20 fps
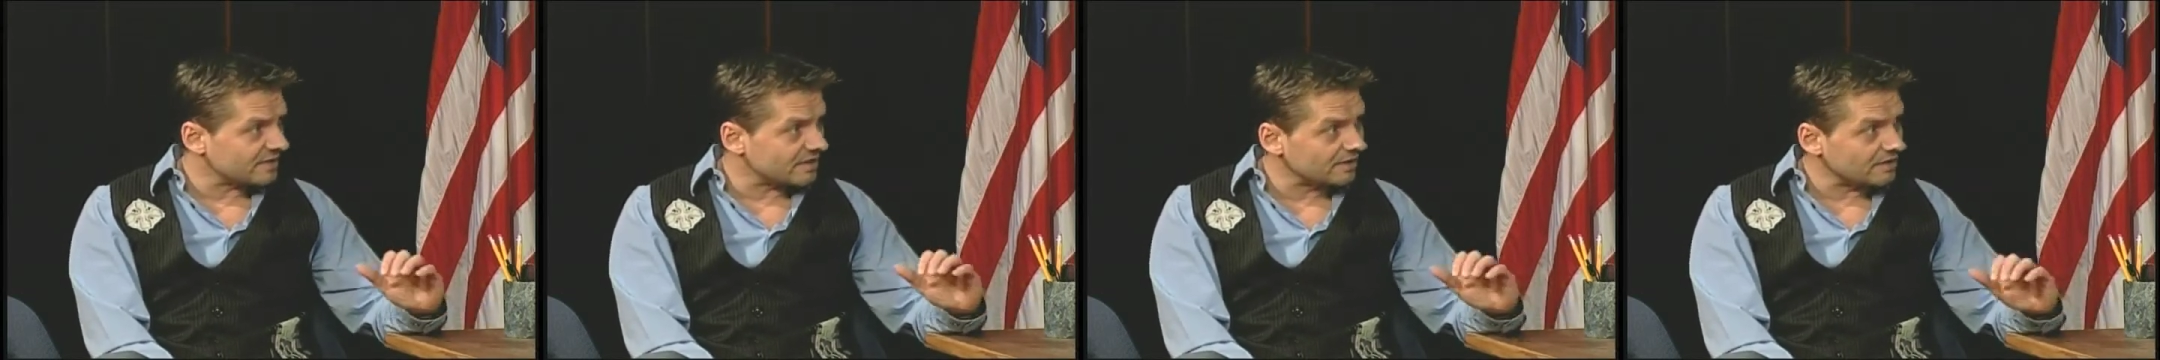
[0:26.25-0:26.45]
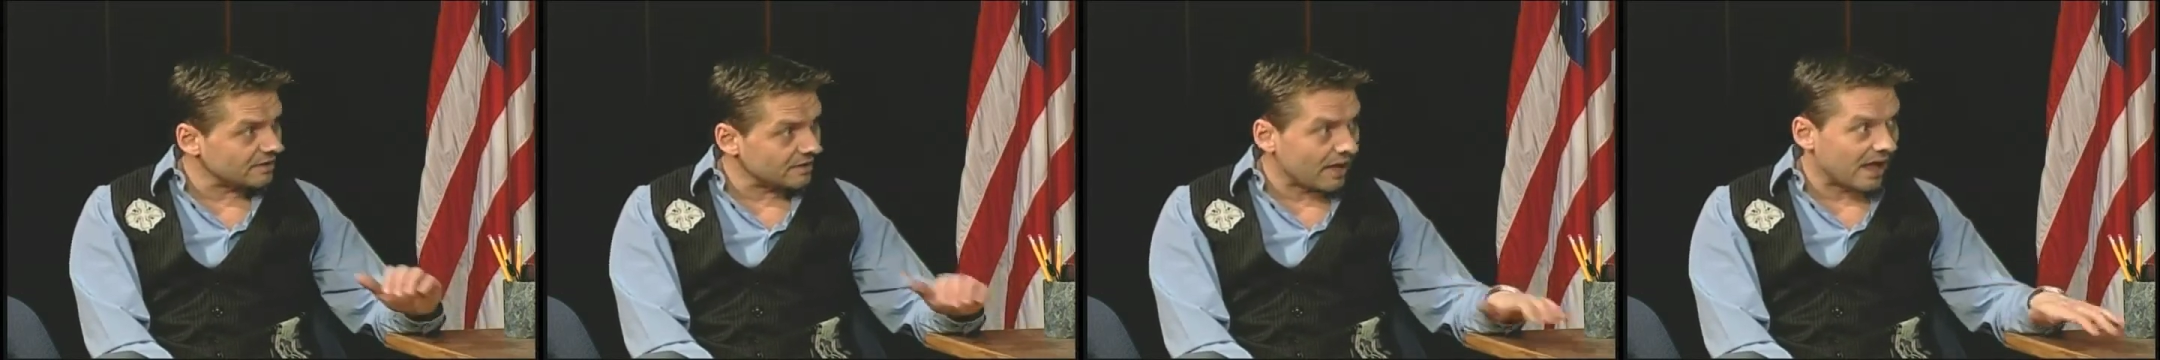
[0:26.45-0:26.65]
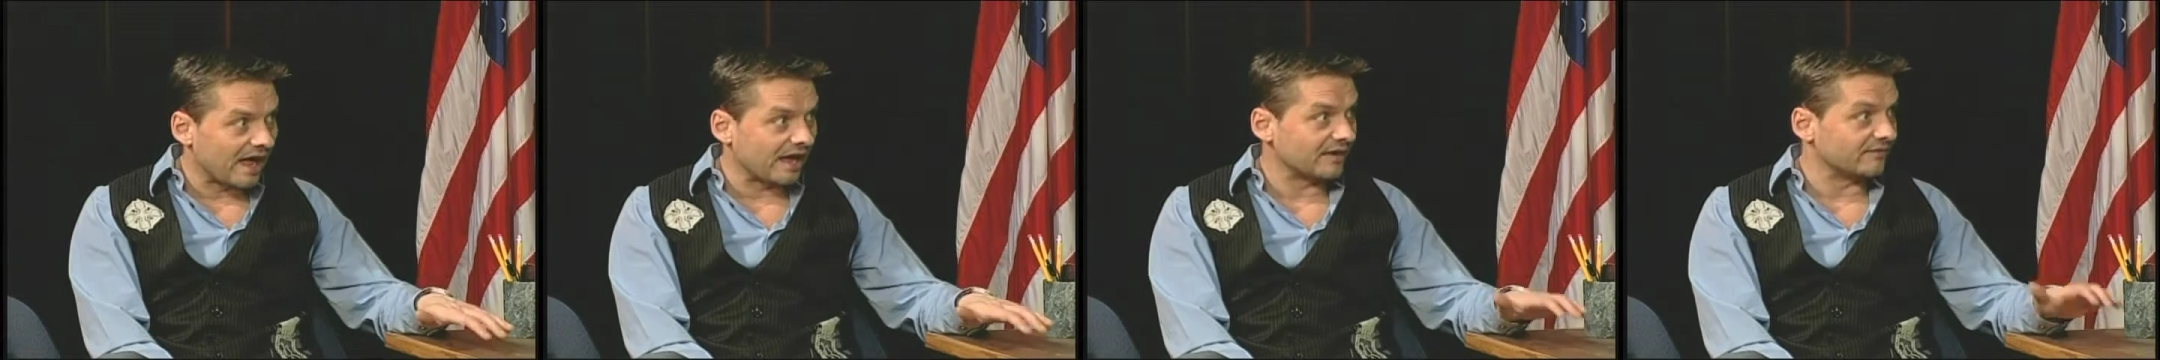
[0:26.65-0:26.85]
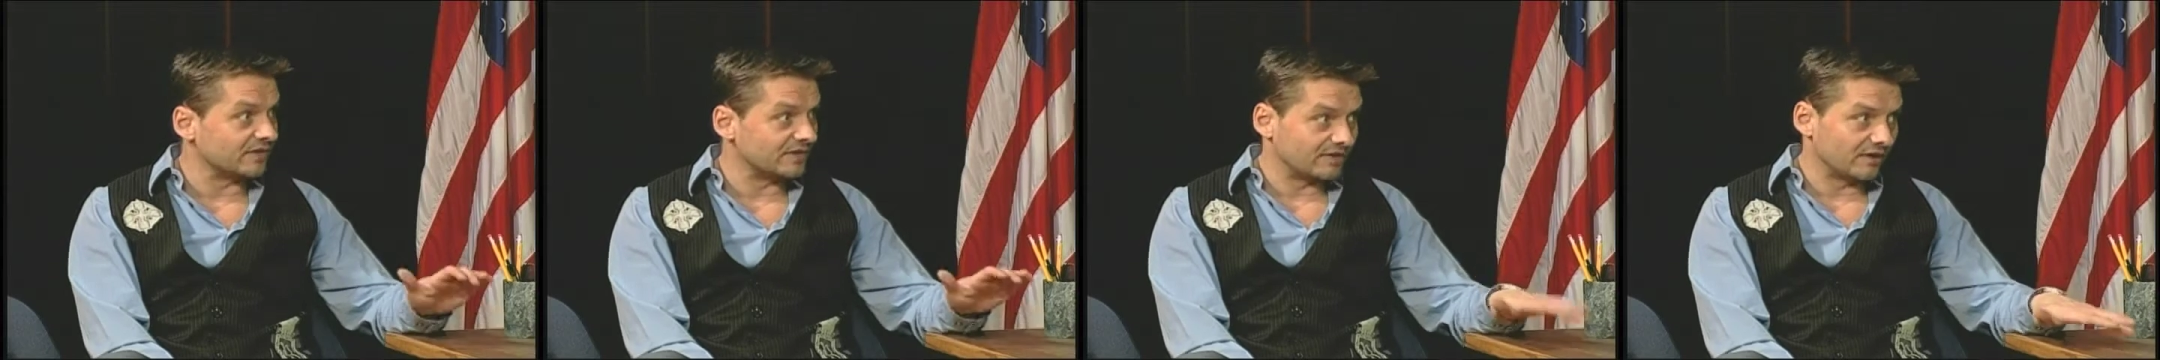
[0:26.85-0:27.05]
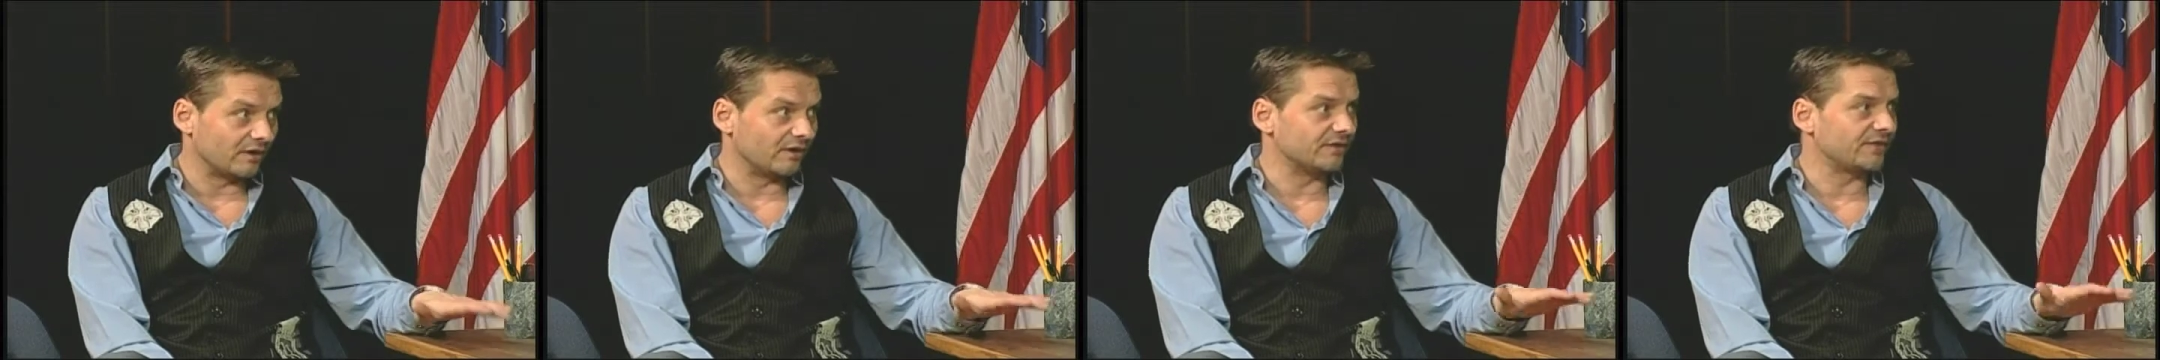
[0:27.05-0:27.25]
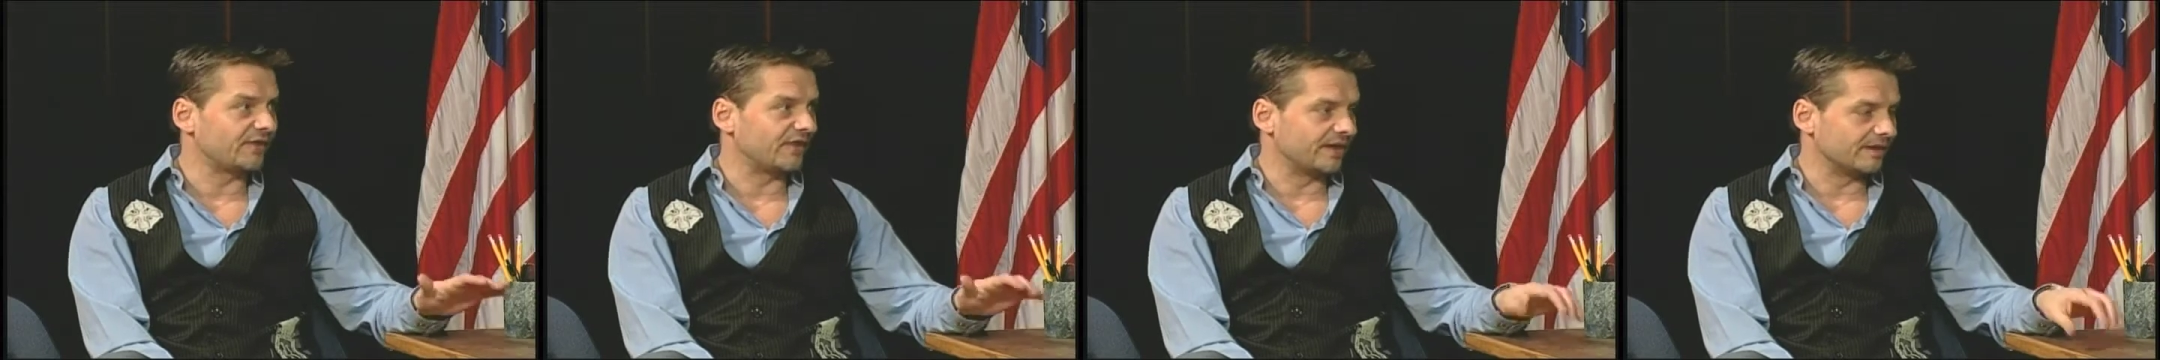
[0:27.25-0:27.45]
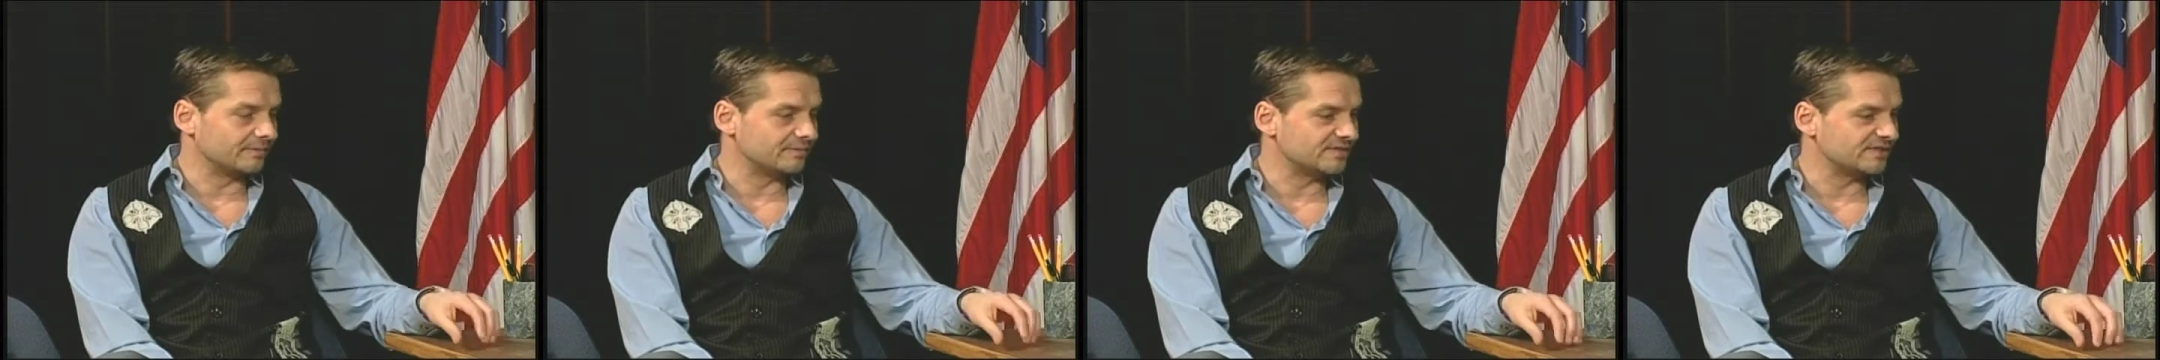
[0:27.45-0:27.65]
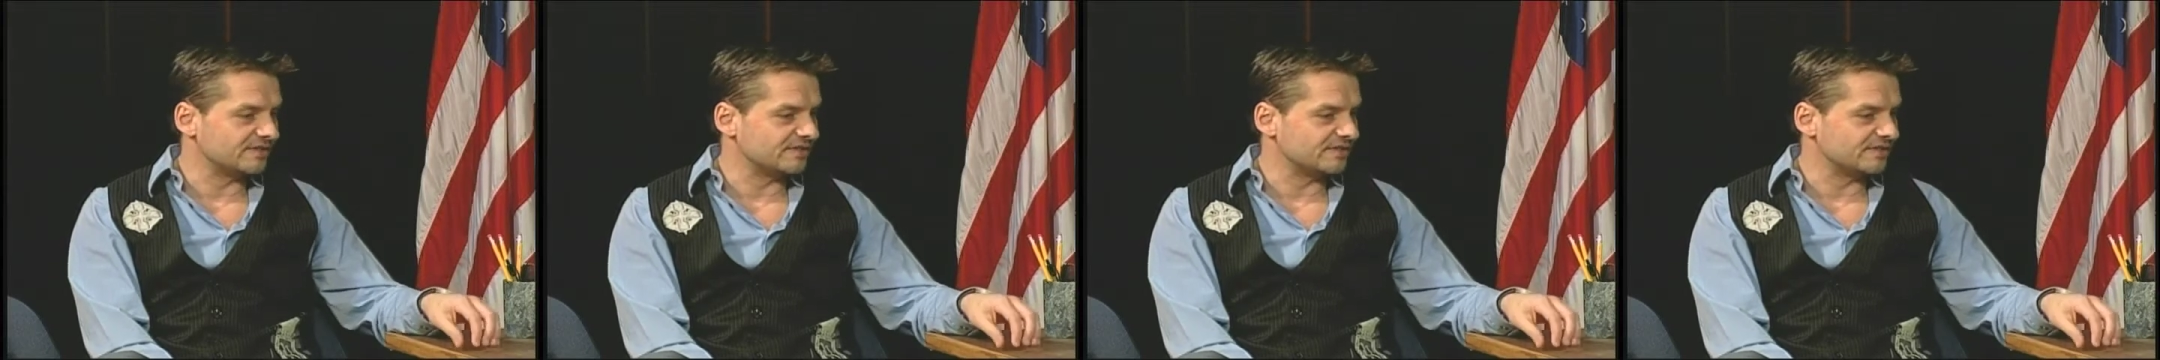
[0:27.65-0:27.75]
lot of adult themes,